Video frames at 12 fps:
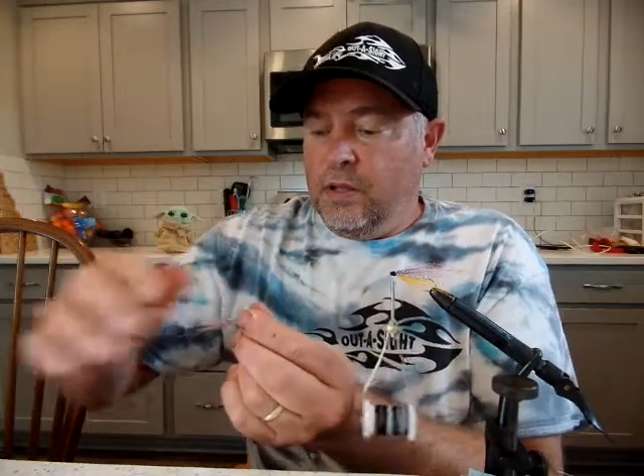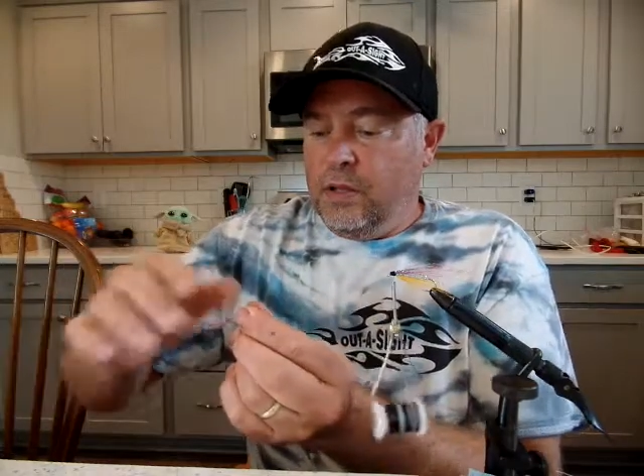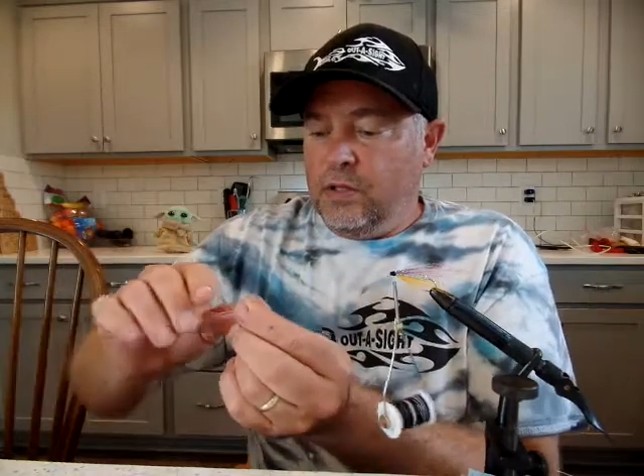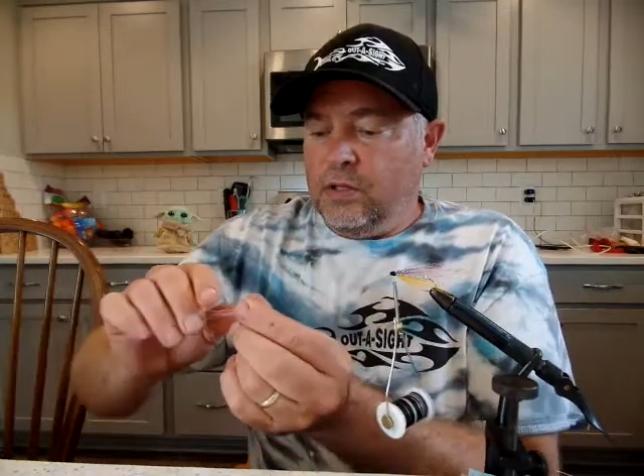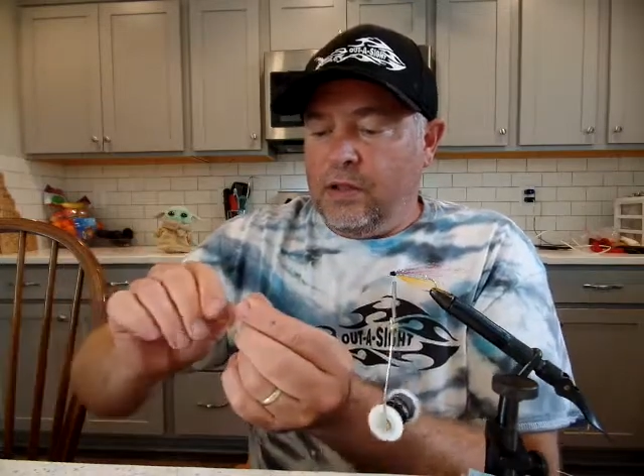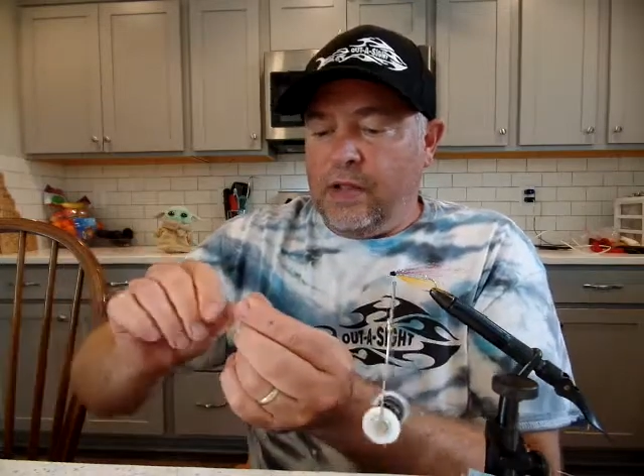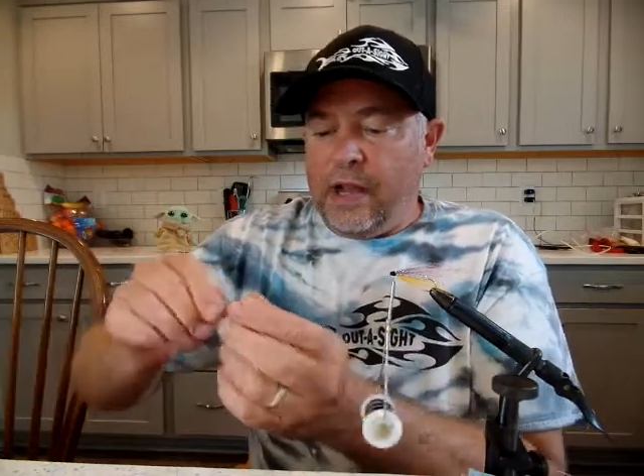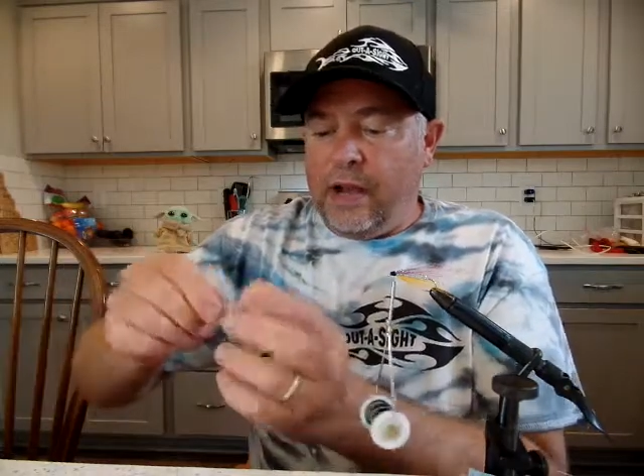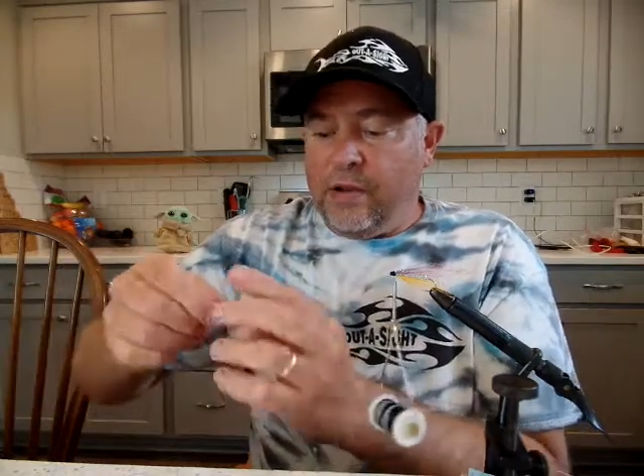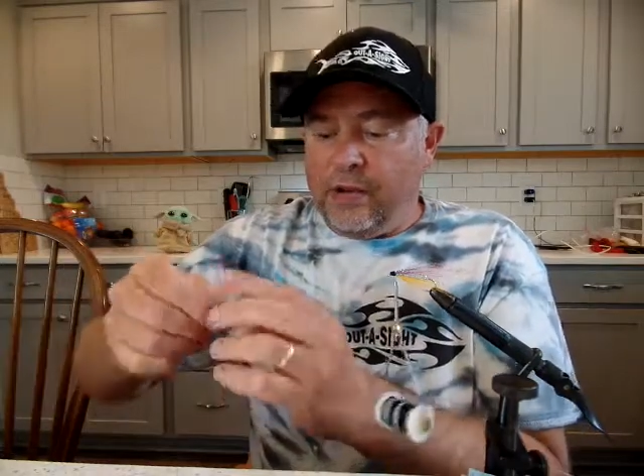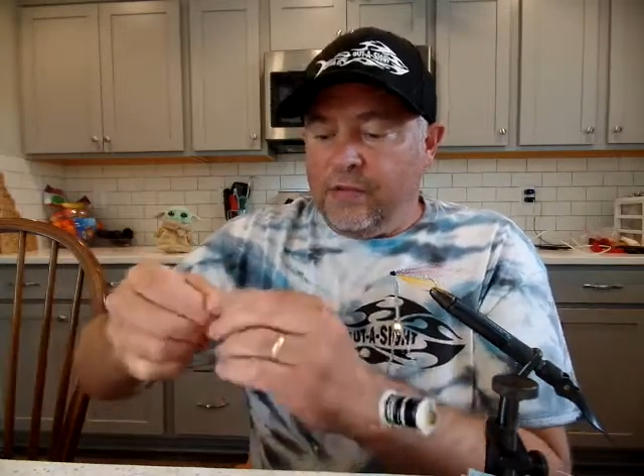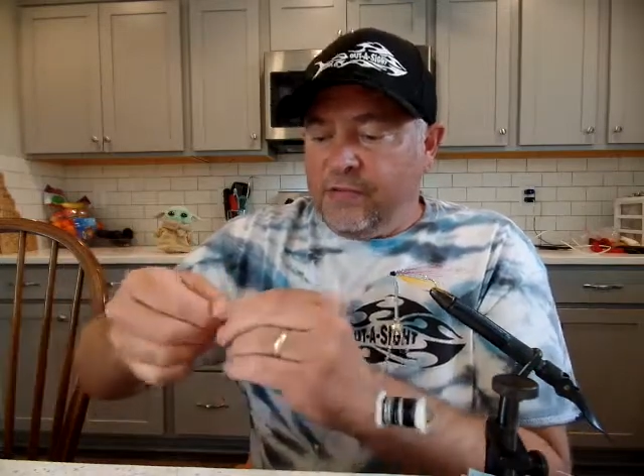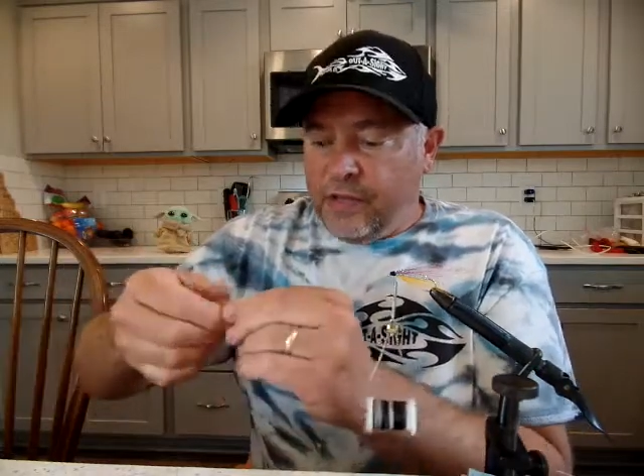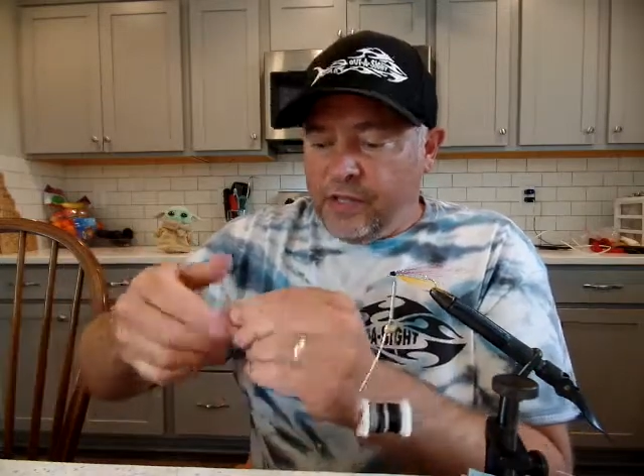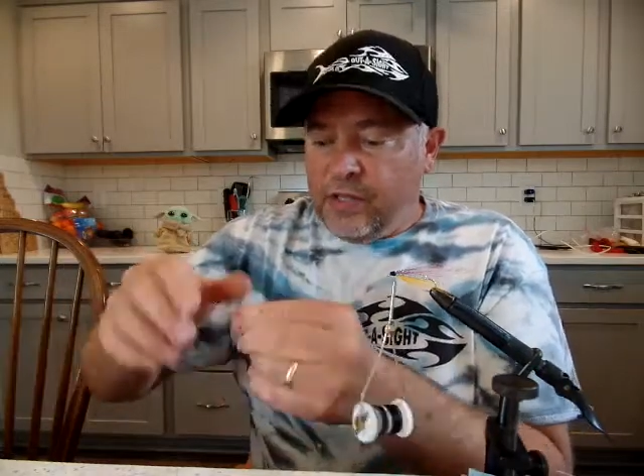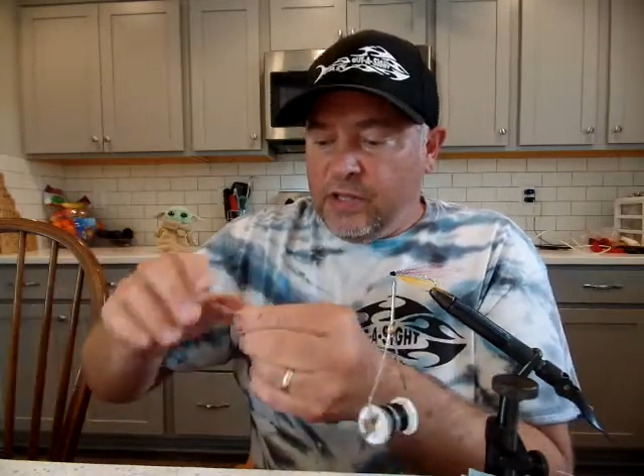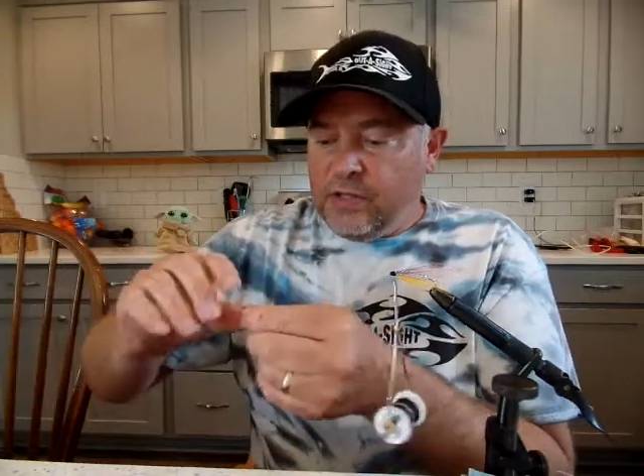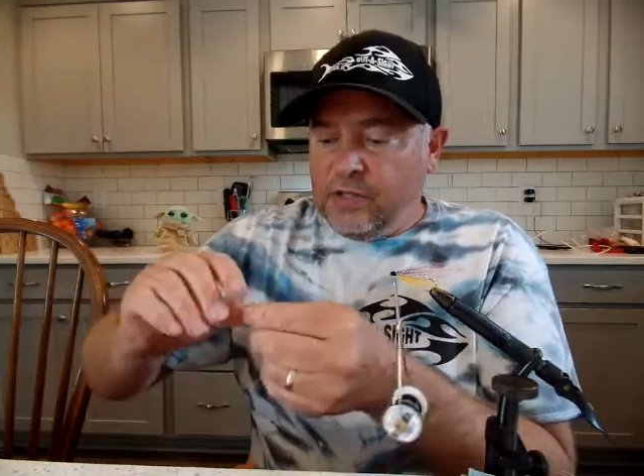So like, how do you fish
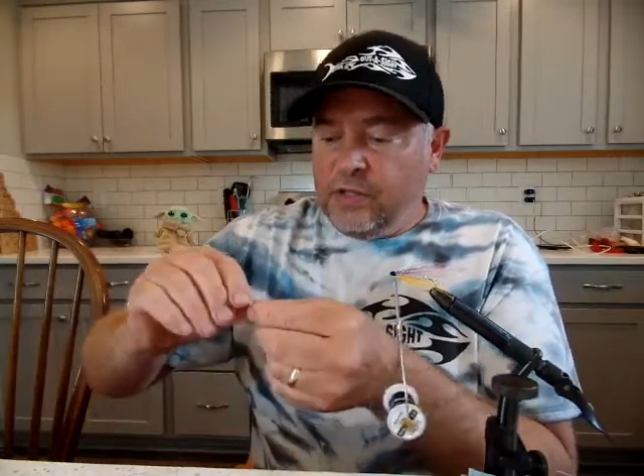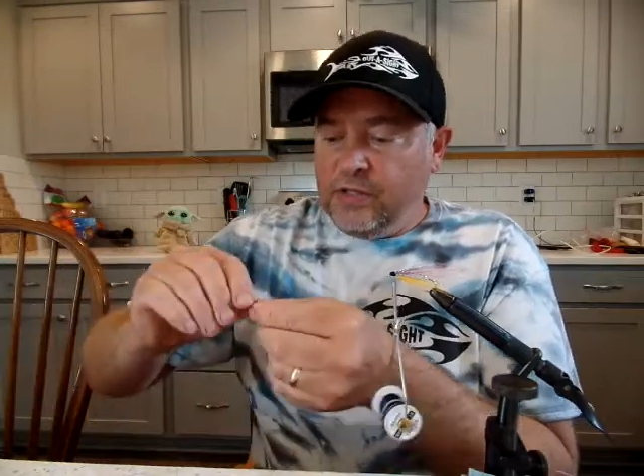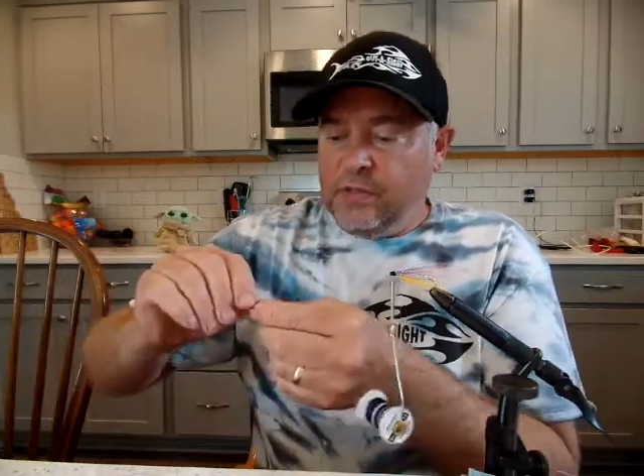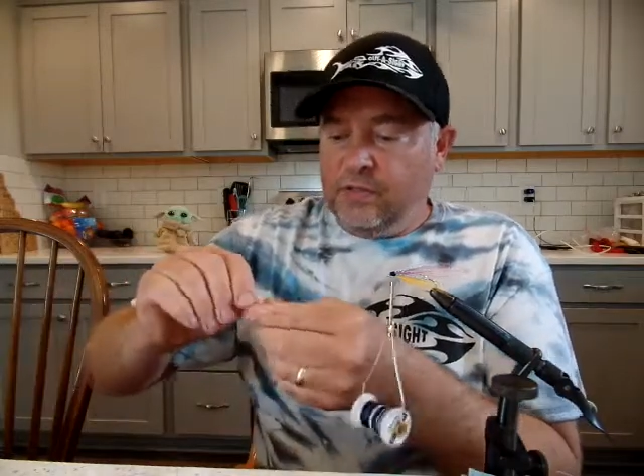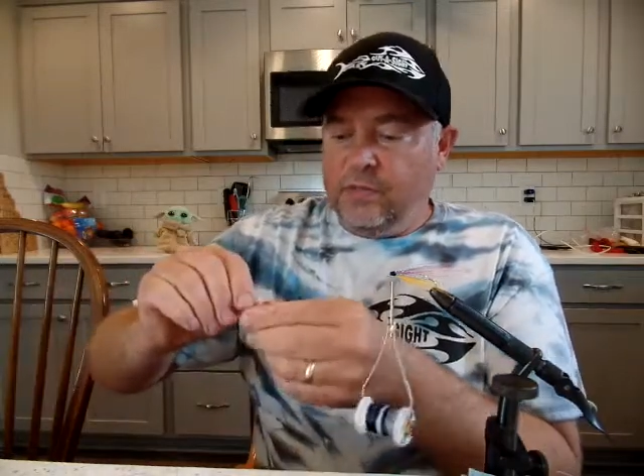this?